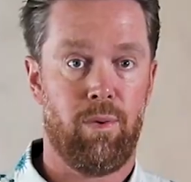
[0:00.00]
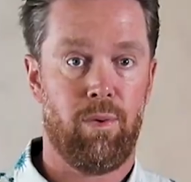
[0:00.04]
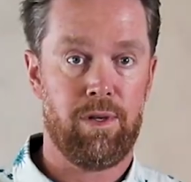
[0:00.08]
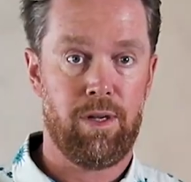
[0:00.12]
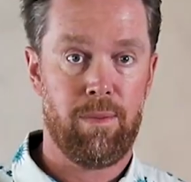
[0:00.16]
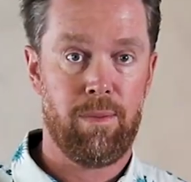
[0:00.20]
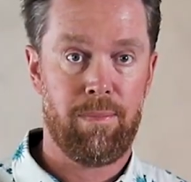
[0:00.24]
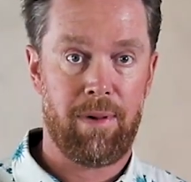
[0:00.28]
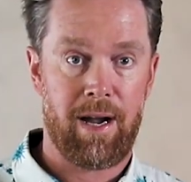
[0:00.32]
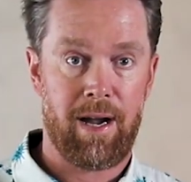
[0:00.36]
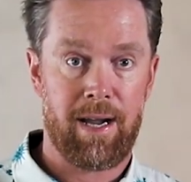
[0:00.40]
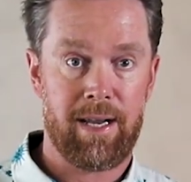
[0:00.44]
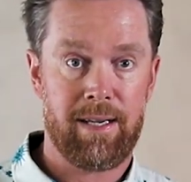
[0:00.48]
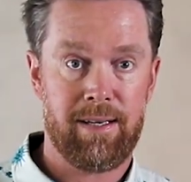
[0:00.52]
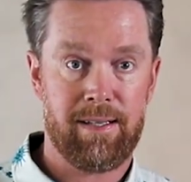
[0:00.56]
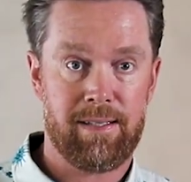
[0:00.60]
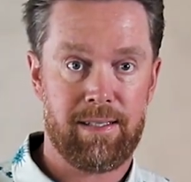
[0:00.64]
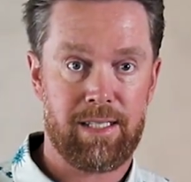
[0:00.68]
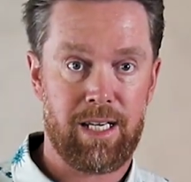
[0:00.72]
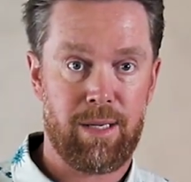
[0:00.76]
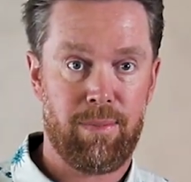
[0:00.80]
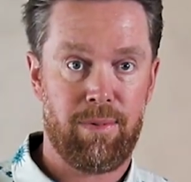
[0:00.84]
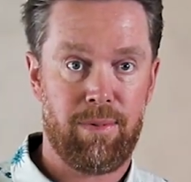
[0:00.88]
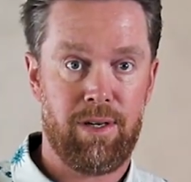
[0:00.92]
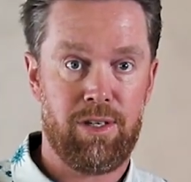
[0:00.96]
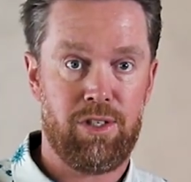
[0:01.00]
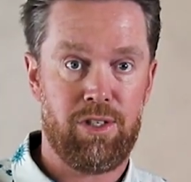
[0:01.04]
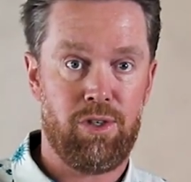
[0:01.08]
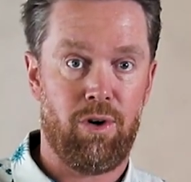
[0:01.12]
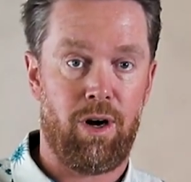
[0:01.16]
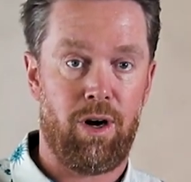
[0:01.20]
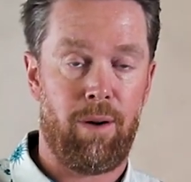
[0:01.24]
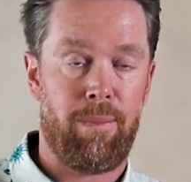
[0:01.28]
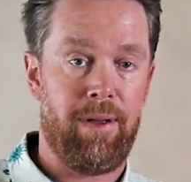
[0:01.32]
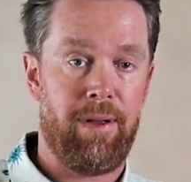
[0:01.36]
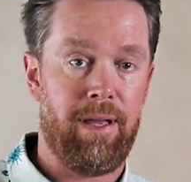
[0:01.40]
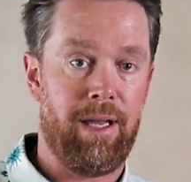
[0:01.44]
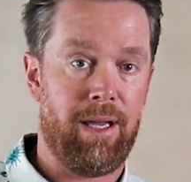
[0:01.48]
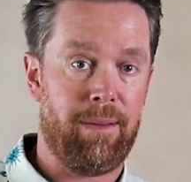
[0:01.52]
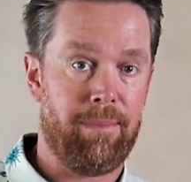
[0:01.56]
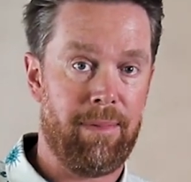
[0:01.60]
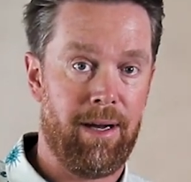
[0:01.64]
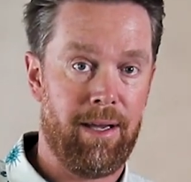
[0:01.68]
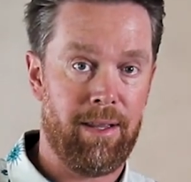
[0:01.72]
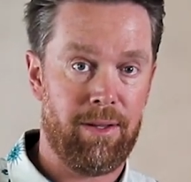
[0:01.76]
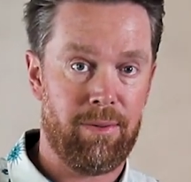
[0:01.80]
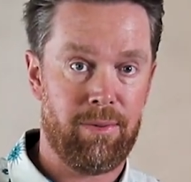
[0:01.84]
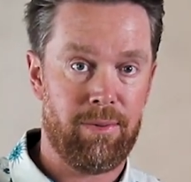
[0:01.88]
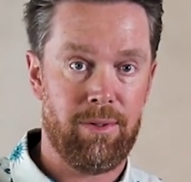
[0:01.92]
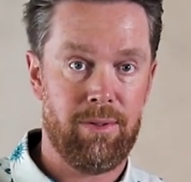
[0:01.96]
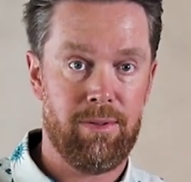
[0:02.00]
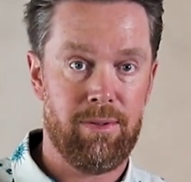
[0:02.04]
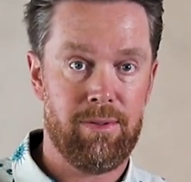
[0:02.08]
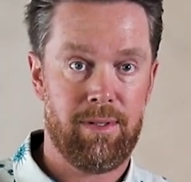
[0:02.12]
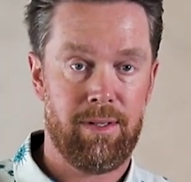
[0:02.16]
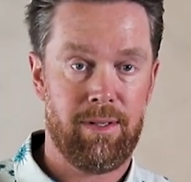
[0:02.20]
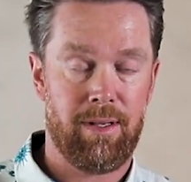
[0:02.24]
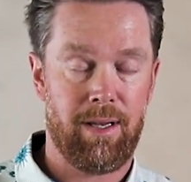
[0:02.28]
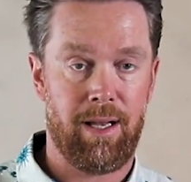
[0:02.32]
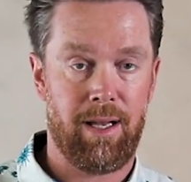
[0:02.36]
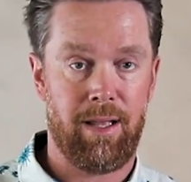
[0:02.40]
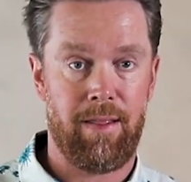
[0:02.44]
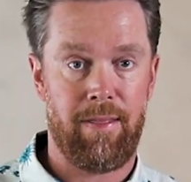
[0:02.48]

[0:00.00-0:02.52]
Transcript: when you buy into Seabridge, you are paying Melloroos.